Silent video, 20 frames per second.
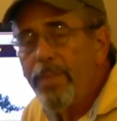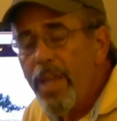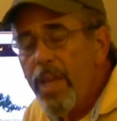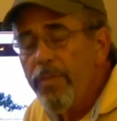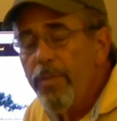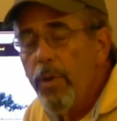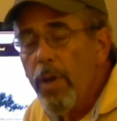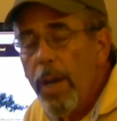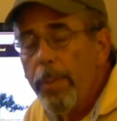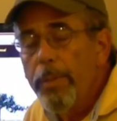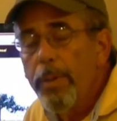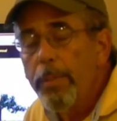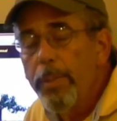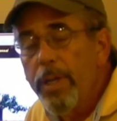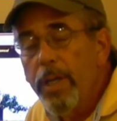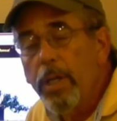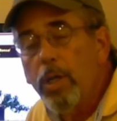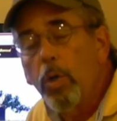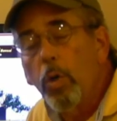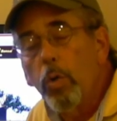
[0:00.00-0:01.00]
if you happen to
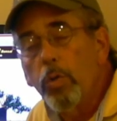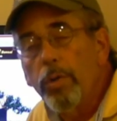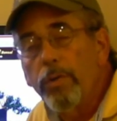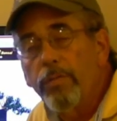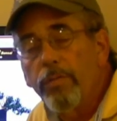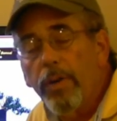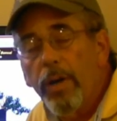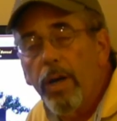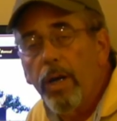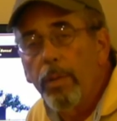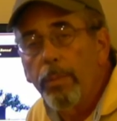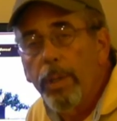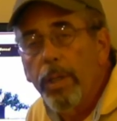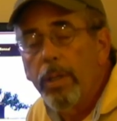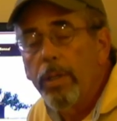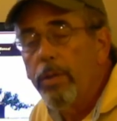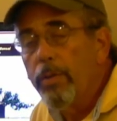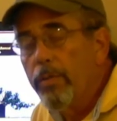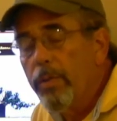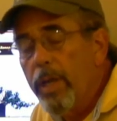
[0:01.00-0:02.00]
be in a cold
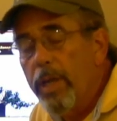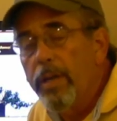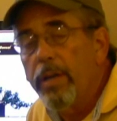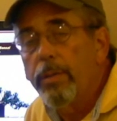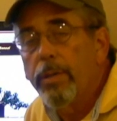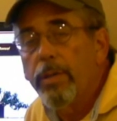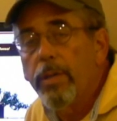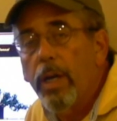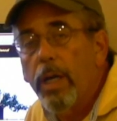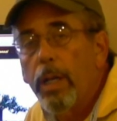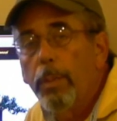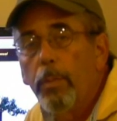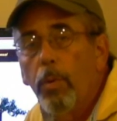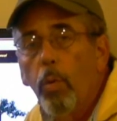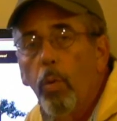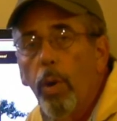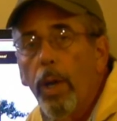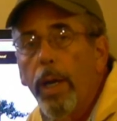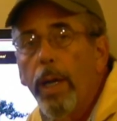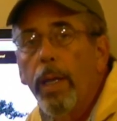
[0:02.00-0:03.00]
environment and you need to tuck them
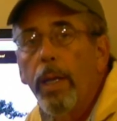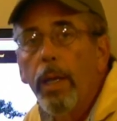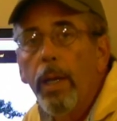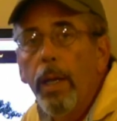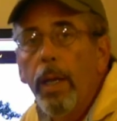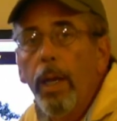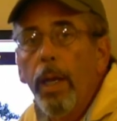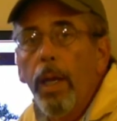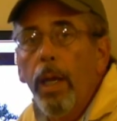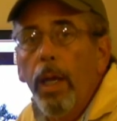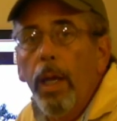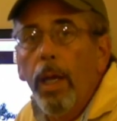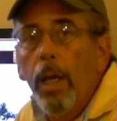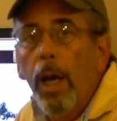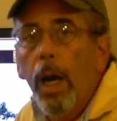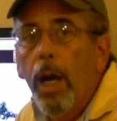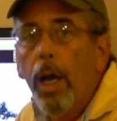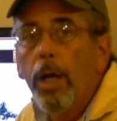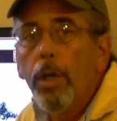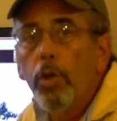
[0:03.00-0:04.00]
away,
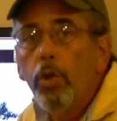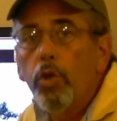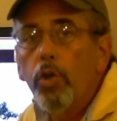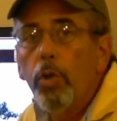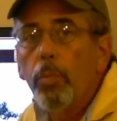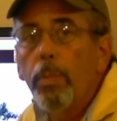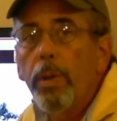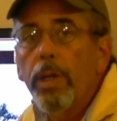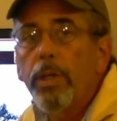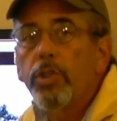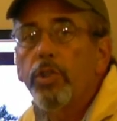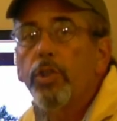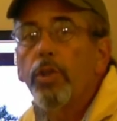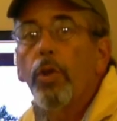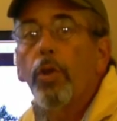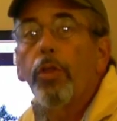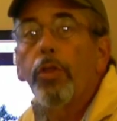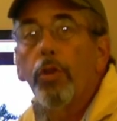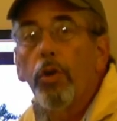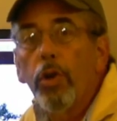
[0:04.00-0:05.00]
you should mix
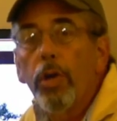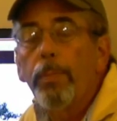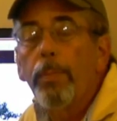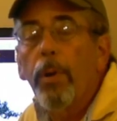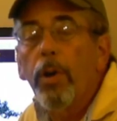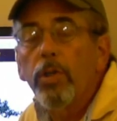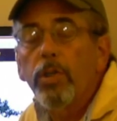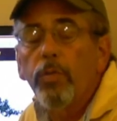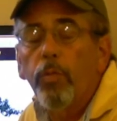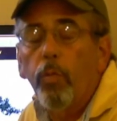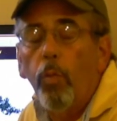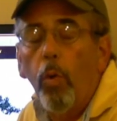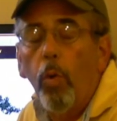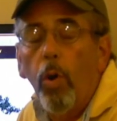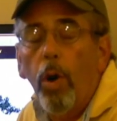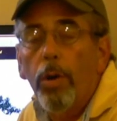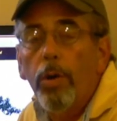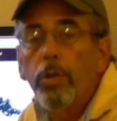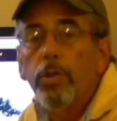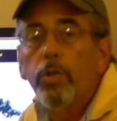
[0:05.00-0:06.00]
30 parts of
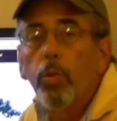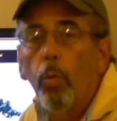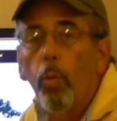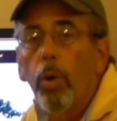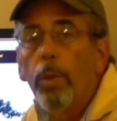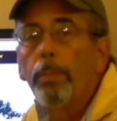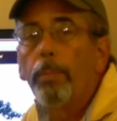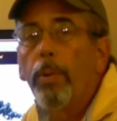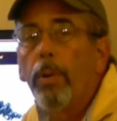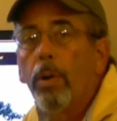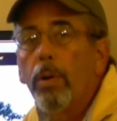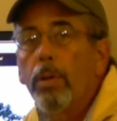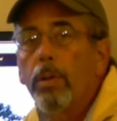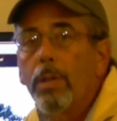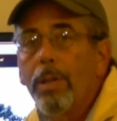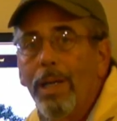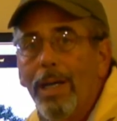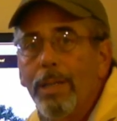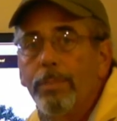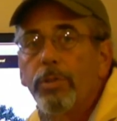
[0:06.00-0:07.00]
water to 1
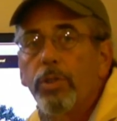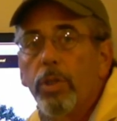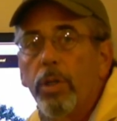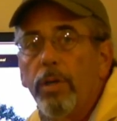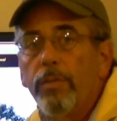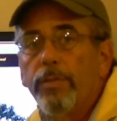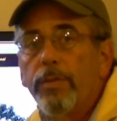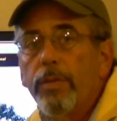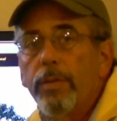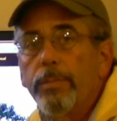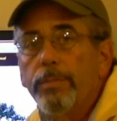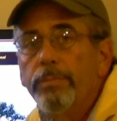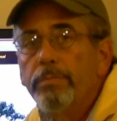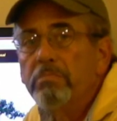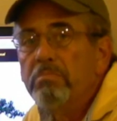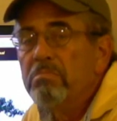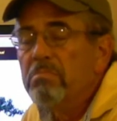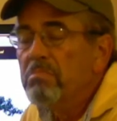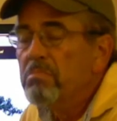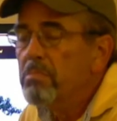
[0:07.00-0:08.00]
part lime sulfur.
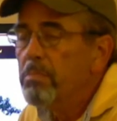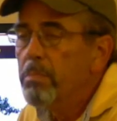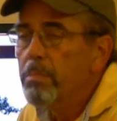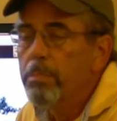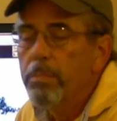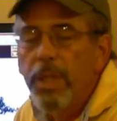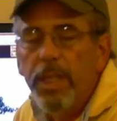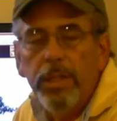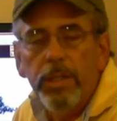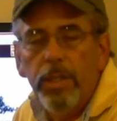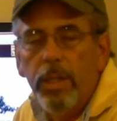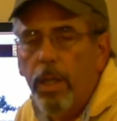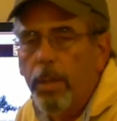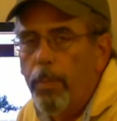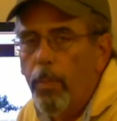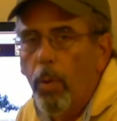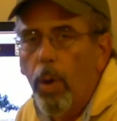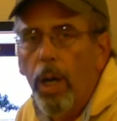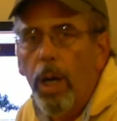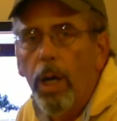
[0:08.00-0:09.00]
Mix it
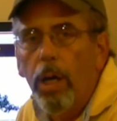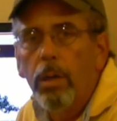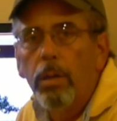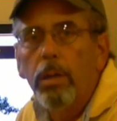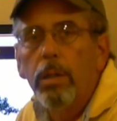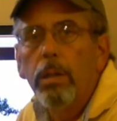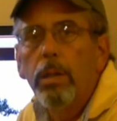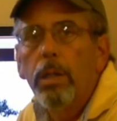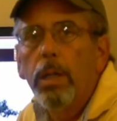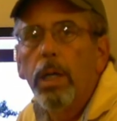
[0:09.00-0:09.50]
up well,